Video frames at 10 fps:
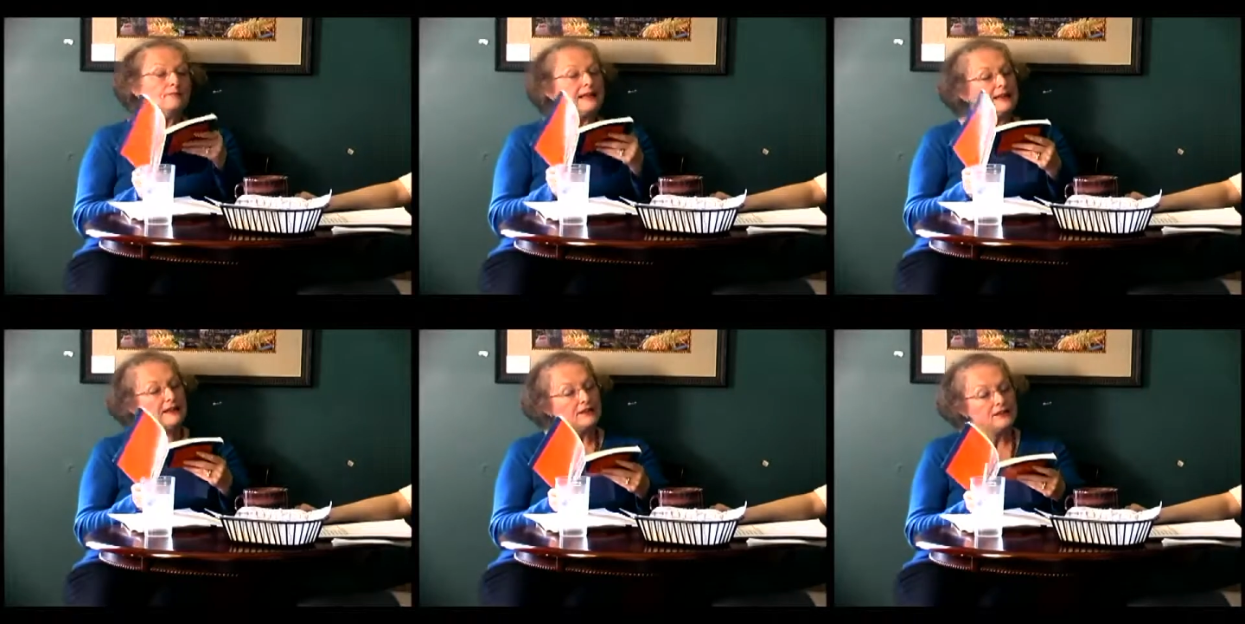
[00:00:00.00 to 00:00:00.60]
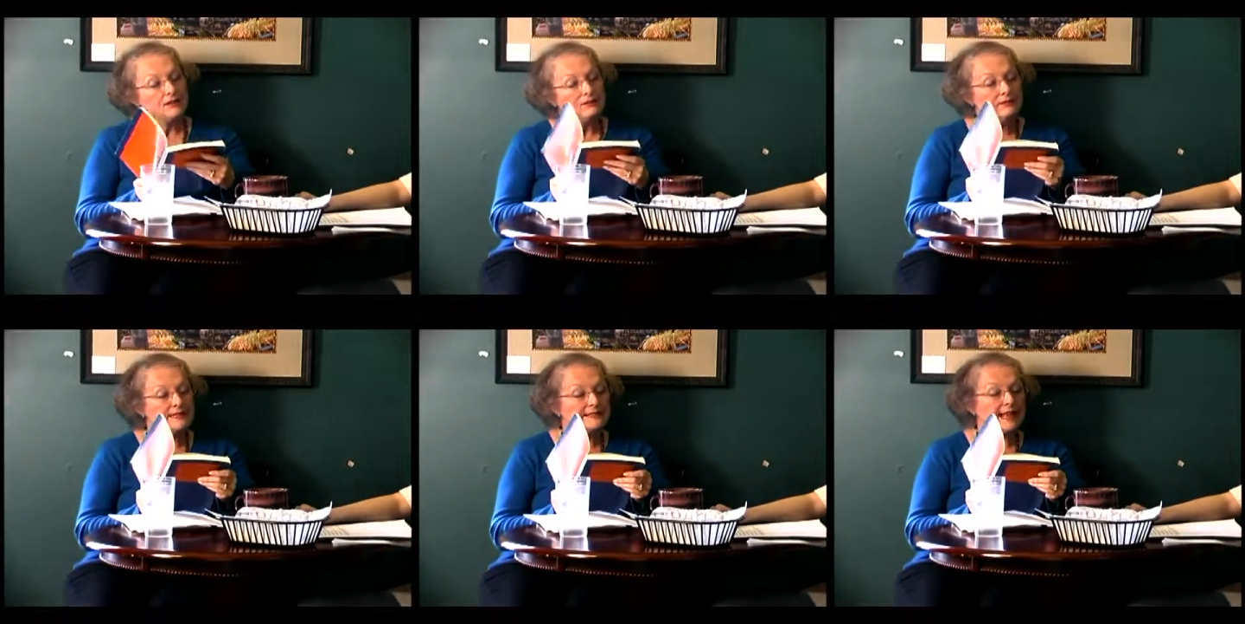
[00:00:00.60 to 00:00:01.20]
But
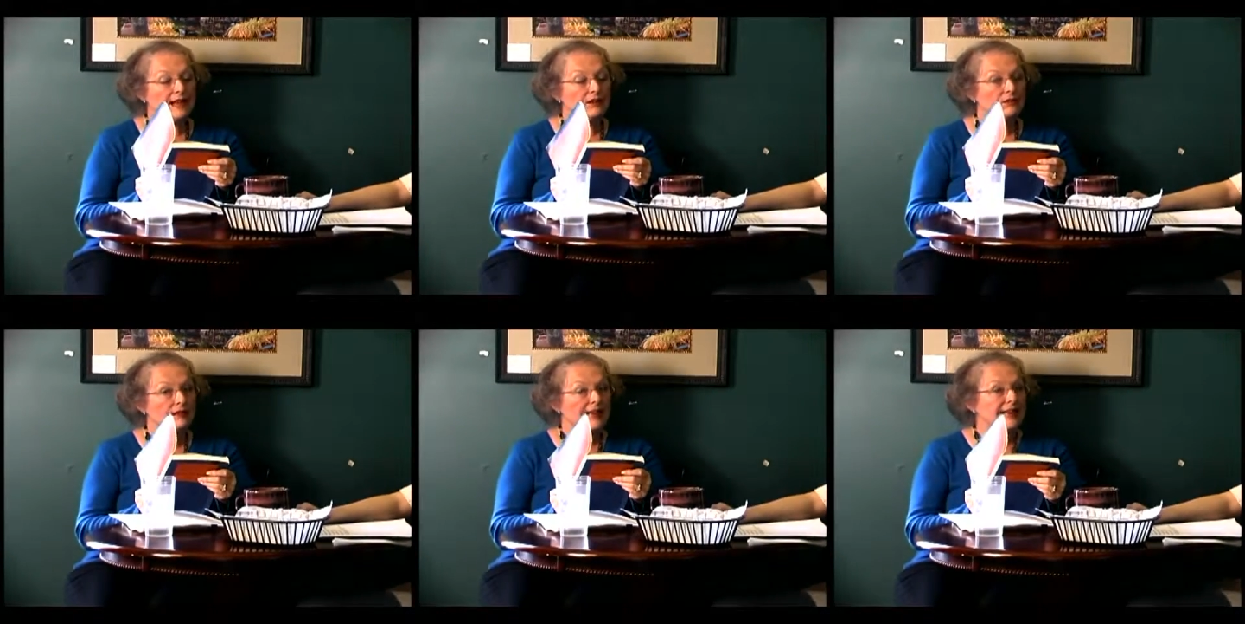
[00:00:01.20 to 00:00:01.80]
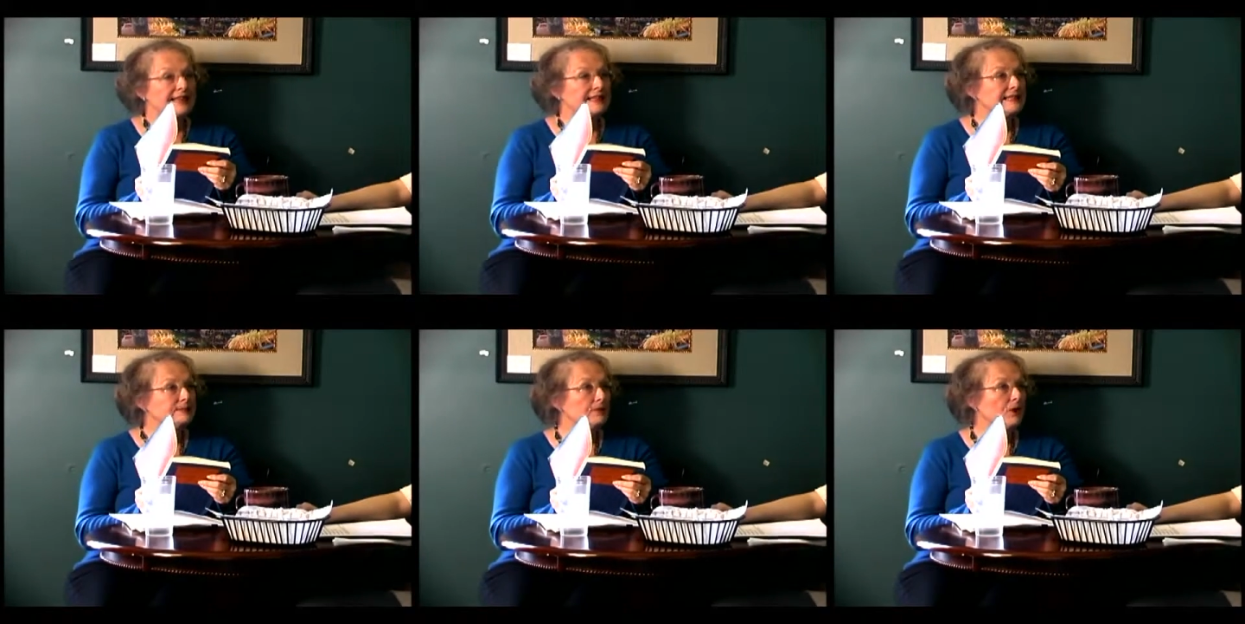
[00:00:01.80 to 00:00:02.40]
notice how
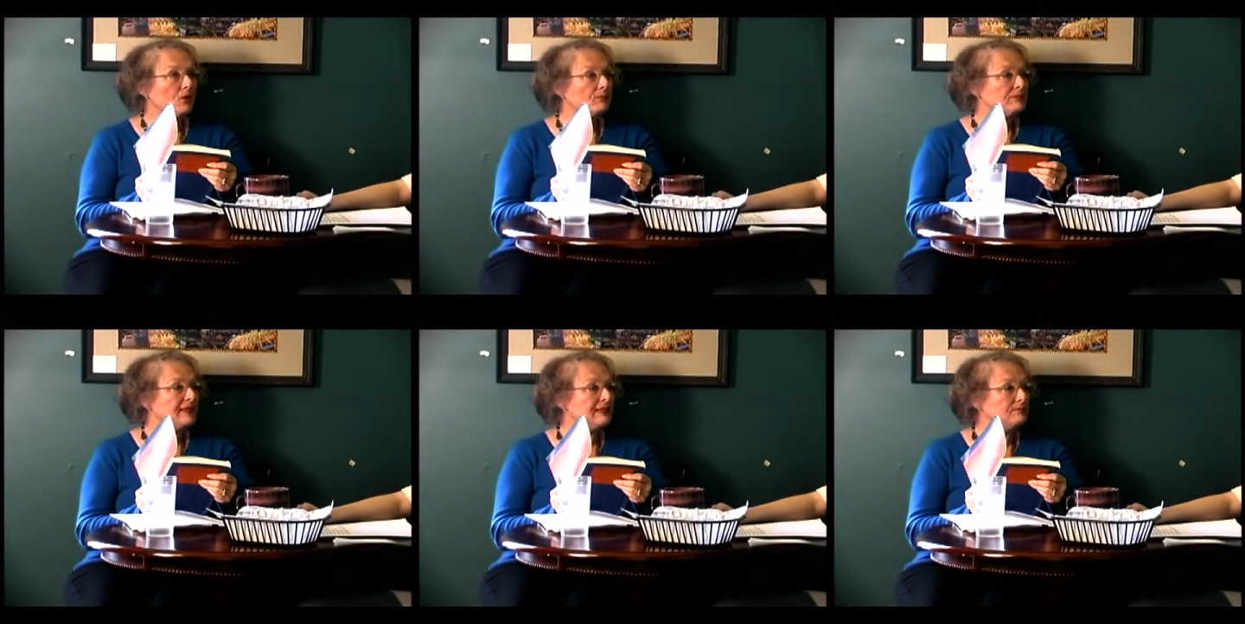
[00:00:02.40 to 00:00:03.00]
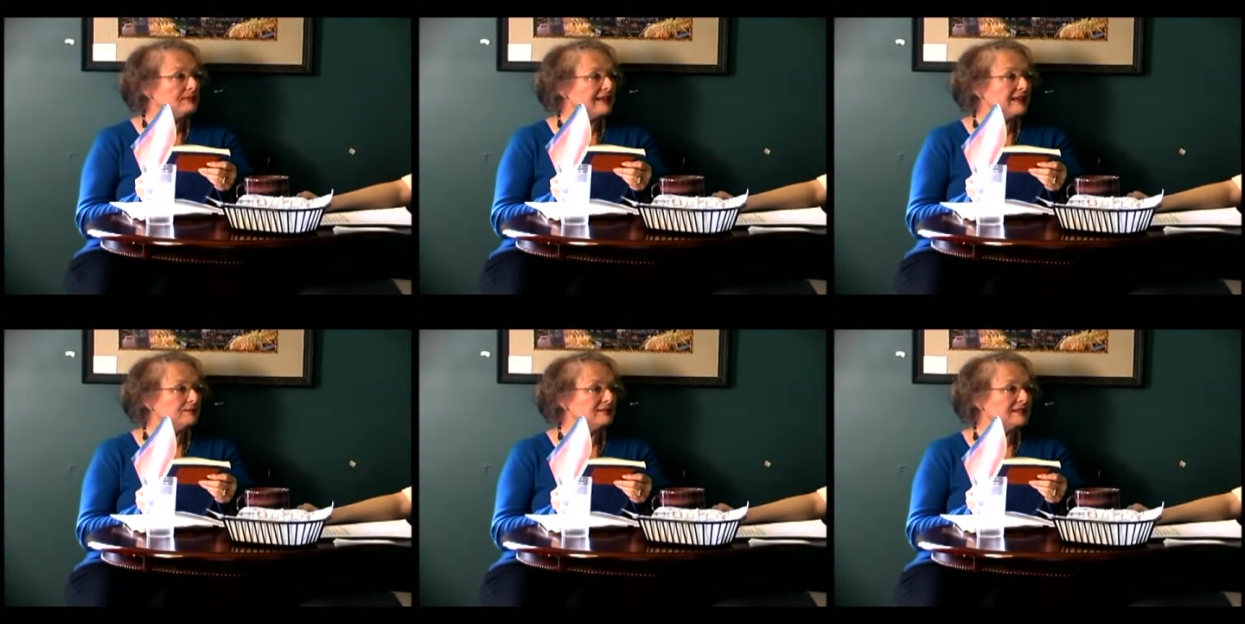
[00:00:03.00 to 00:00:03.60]
this poem then
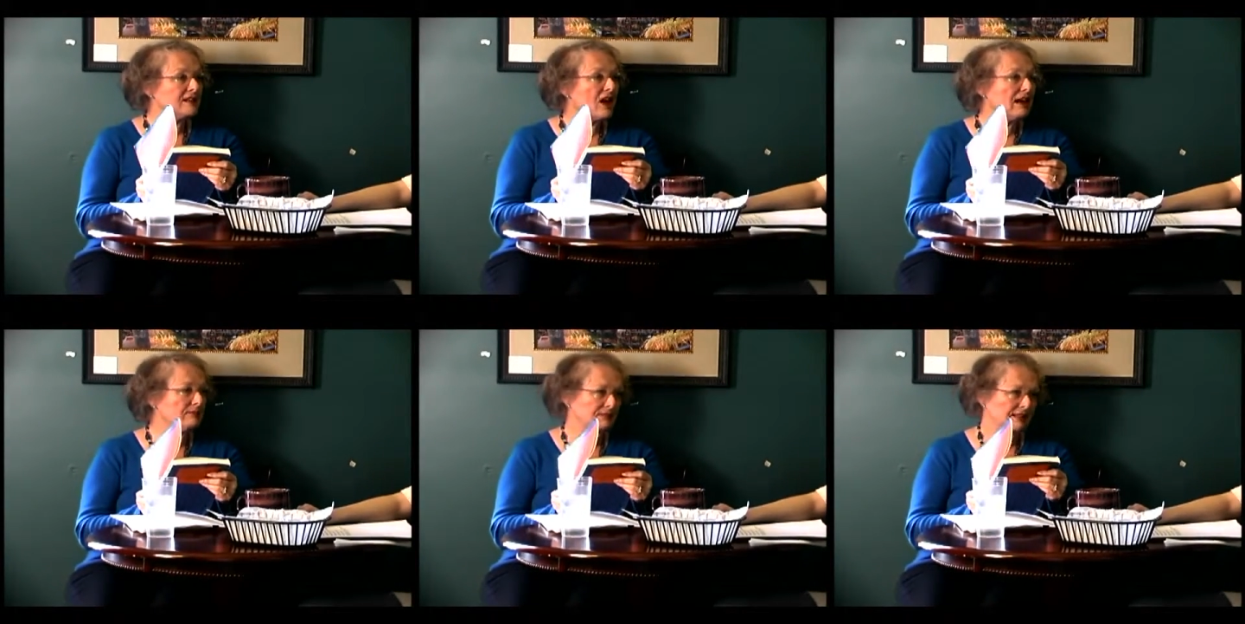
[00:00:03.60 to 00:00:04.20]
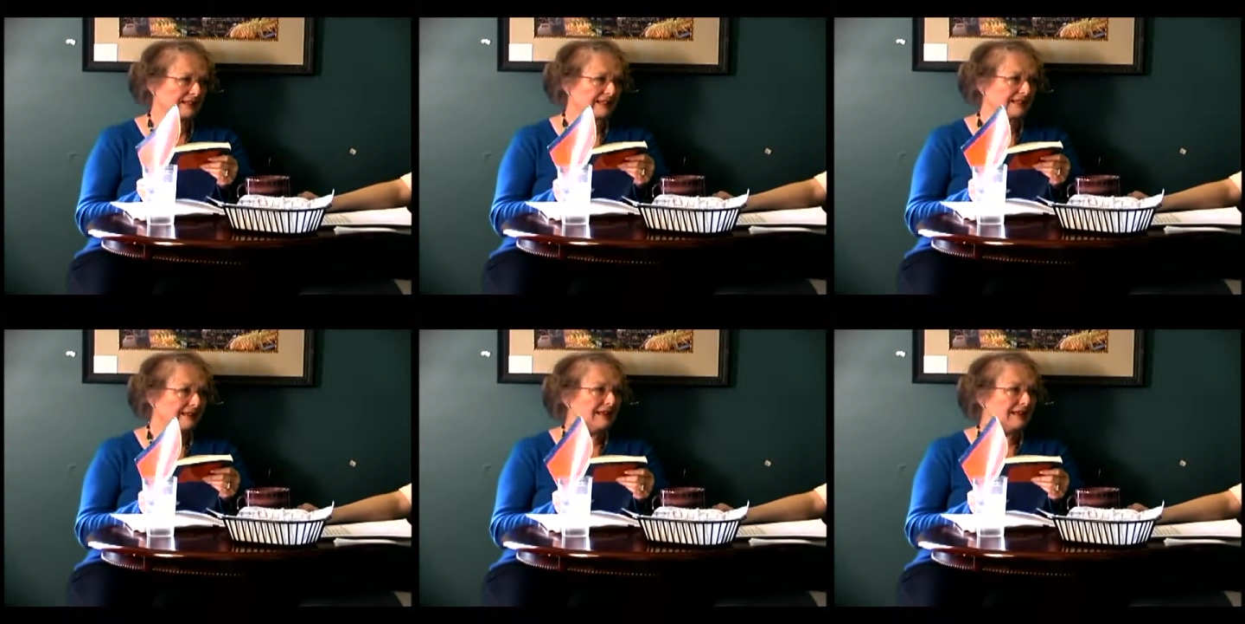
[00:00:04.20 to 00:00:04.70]
becomes timeless,